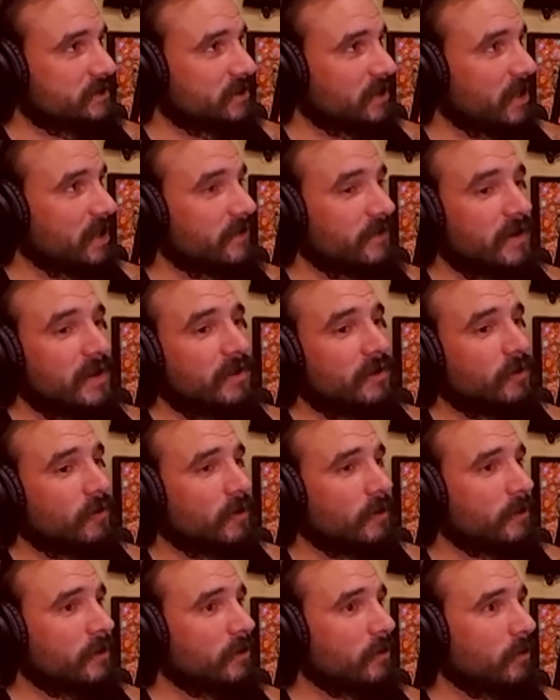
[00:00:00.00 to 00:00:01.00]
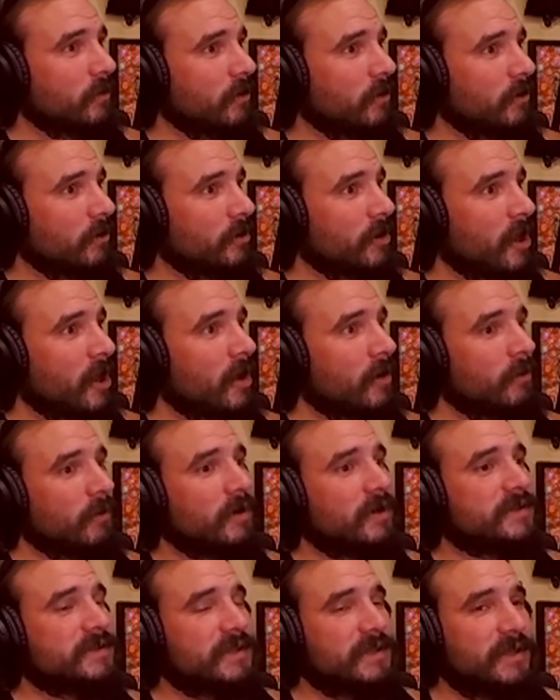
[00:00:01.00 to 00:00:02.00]
That even in the criminal world
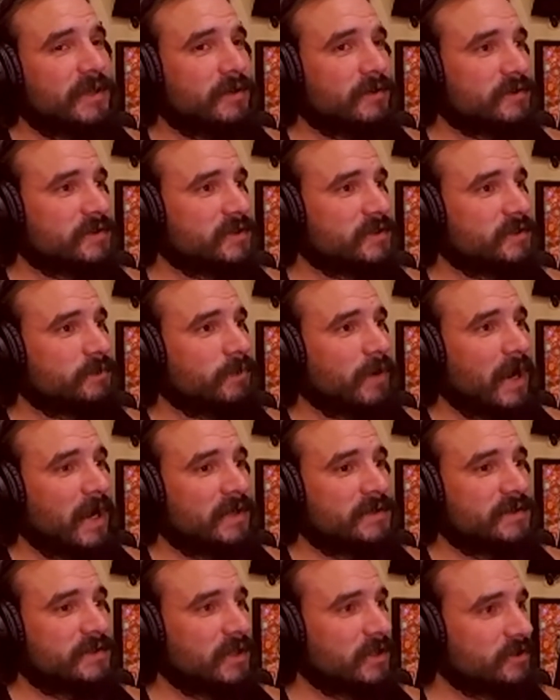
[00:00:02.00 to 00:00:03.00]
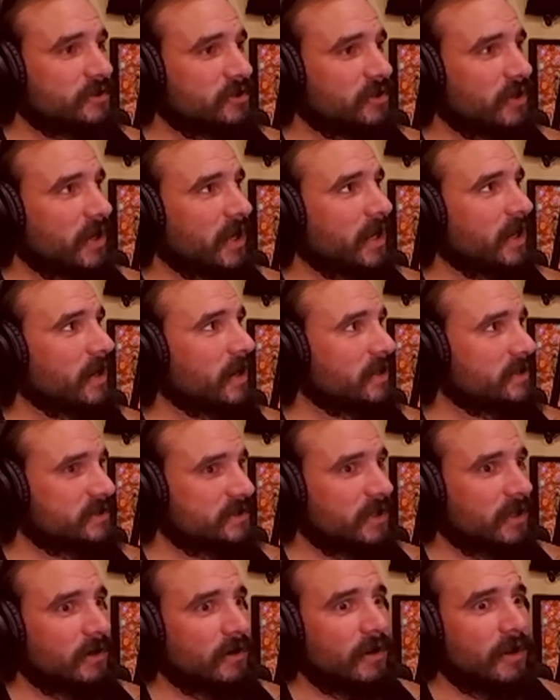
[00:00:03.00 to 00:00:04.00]
where it's illegal to buy, sell, trade,
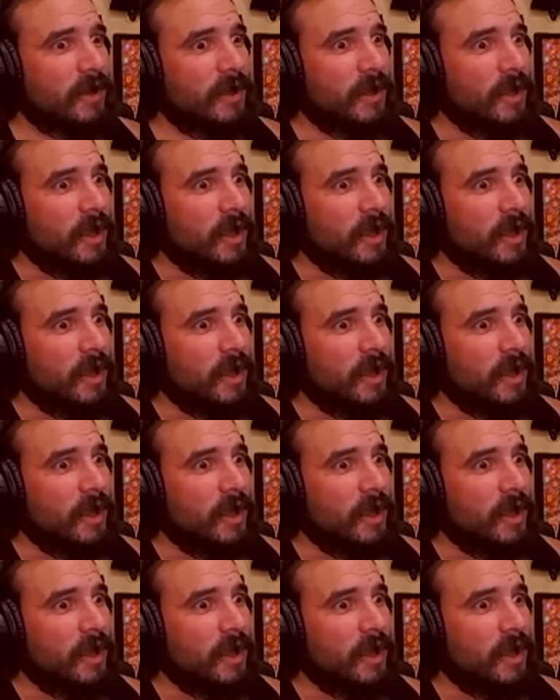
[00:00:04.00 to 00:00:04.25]
etc.,